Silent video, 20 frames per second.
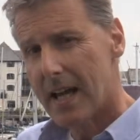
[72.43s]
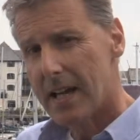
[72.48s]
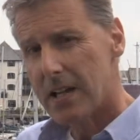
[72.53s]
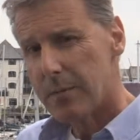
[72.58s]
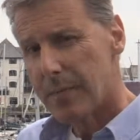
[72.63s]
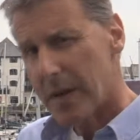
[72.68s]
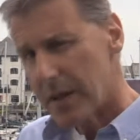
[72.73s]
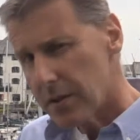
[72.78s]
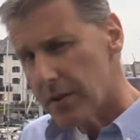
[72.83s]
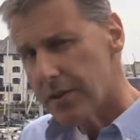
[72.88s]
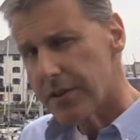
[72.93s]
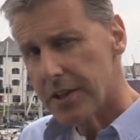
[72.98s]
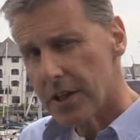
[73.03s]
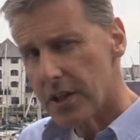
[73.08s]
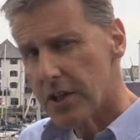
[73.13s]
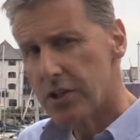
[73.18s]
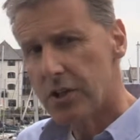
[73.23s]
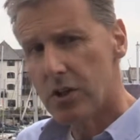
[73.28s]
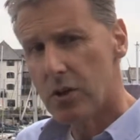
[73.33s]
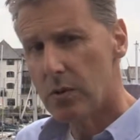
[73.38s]
and about a
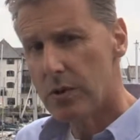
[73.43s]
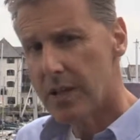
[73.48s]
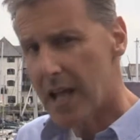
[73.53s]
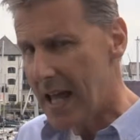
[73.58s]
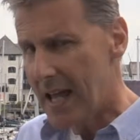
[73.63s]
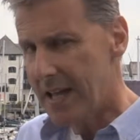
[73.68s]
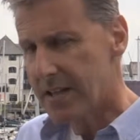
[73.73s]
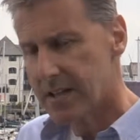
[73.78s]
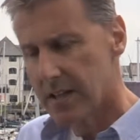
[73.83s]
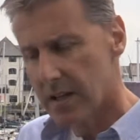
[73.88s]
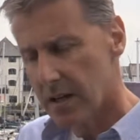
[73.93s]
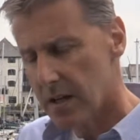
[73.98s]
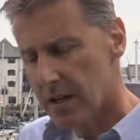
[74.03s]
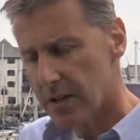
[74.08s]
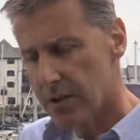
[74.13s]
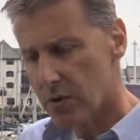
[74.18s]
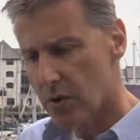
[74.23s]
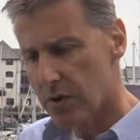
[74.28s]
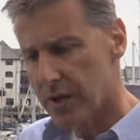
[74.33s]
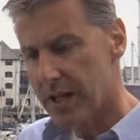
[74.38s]
third who let,
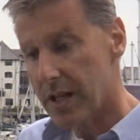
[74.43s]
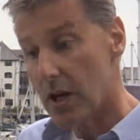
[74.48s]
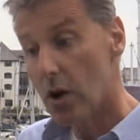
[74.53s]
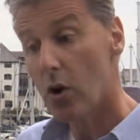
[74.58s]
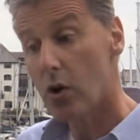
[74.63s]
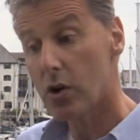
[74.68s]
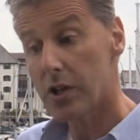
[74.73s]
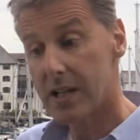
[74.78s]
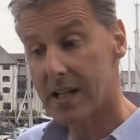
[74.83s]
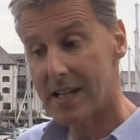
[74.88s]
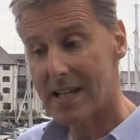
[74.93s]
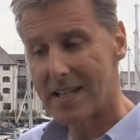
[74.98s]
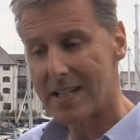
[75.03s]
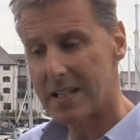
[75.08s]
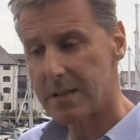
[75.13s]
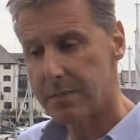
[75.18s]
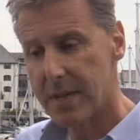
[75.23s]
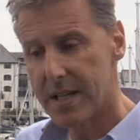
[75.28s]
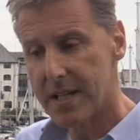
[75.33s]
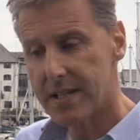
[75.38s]
either on a holiday
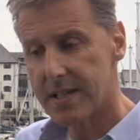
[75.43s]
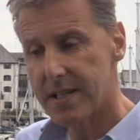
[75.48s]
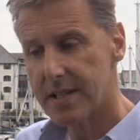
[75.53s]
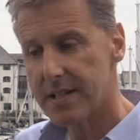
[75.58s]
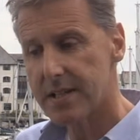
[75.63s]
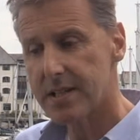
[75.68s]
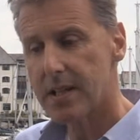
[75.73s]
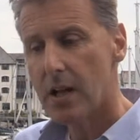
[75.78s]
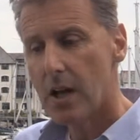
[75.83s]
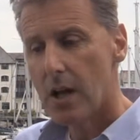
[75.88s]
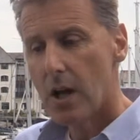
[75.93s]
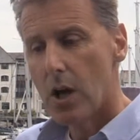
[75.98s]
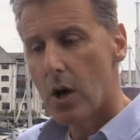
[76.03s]
letting basis